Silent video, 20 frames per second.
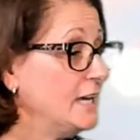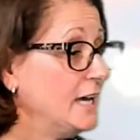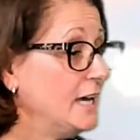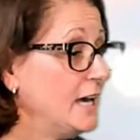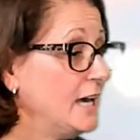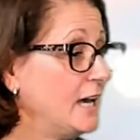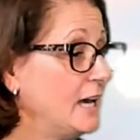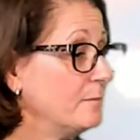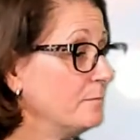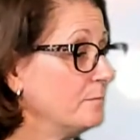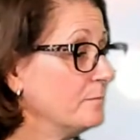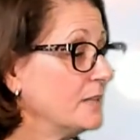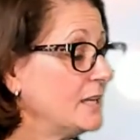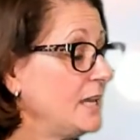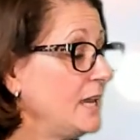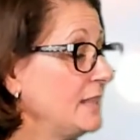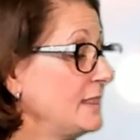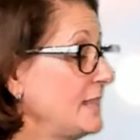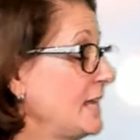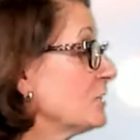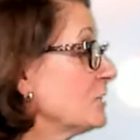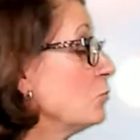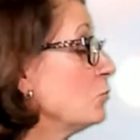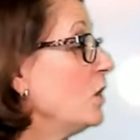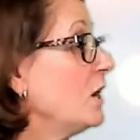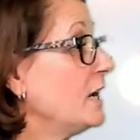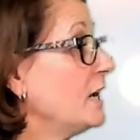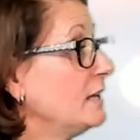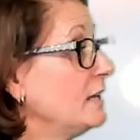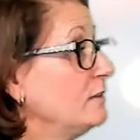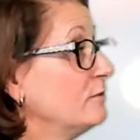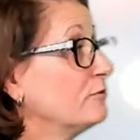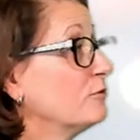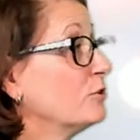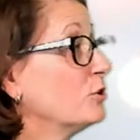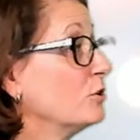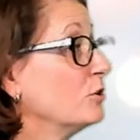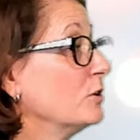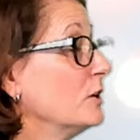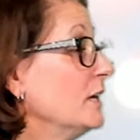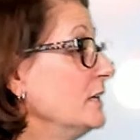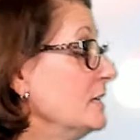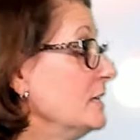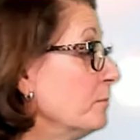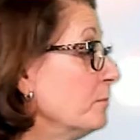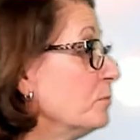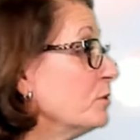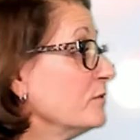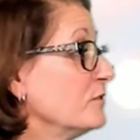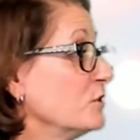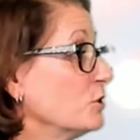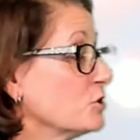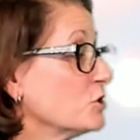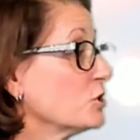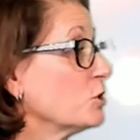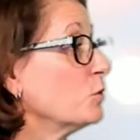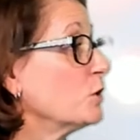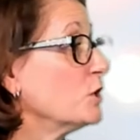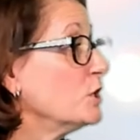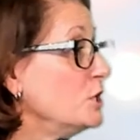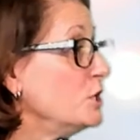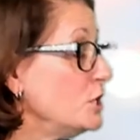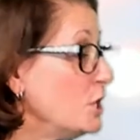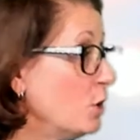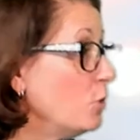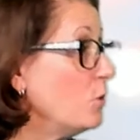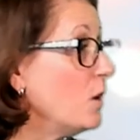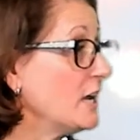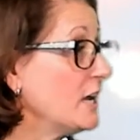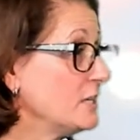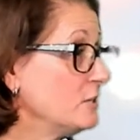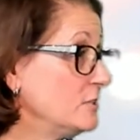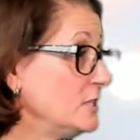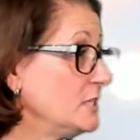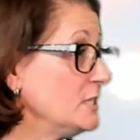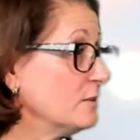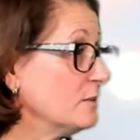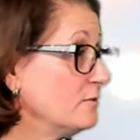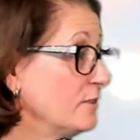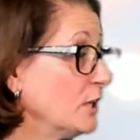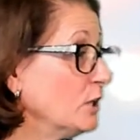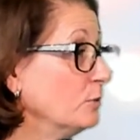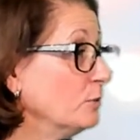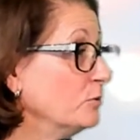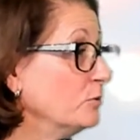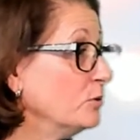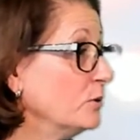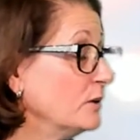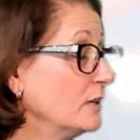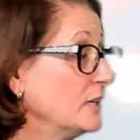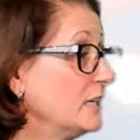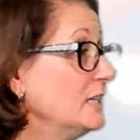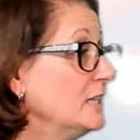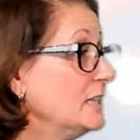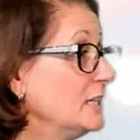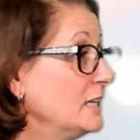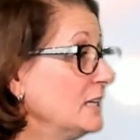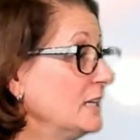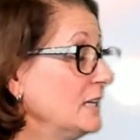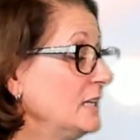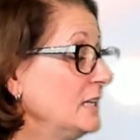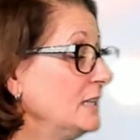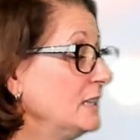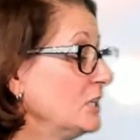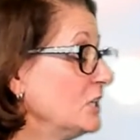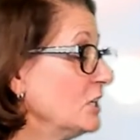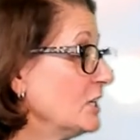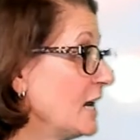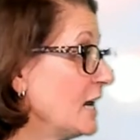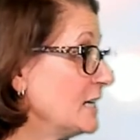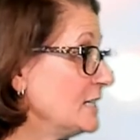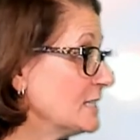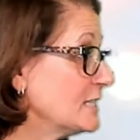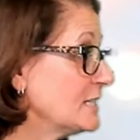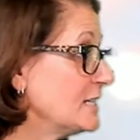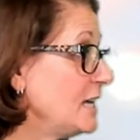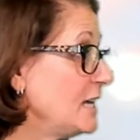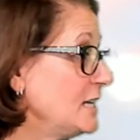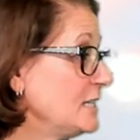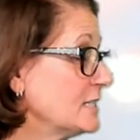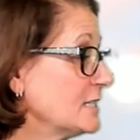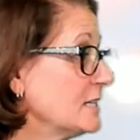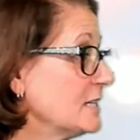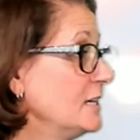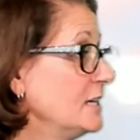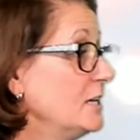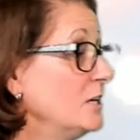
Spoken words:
And that's why for a number of years there were no IUDs available in the United States,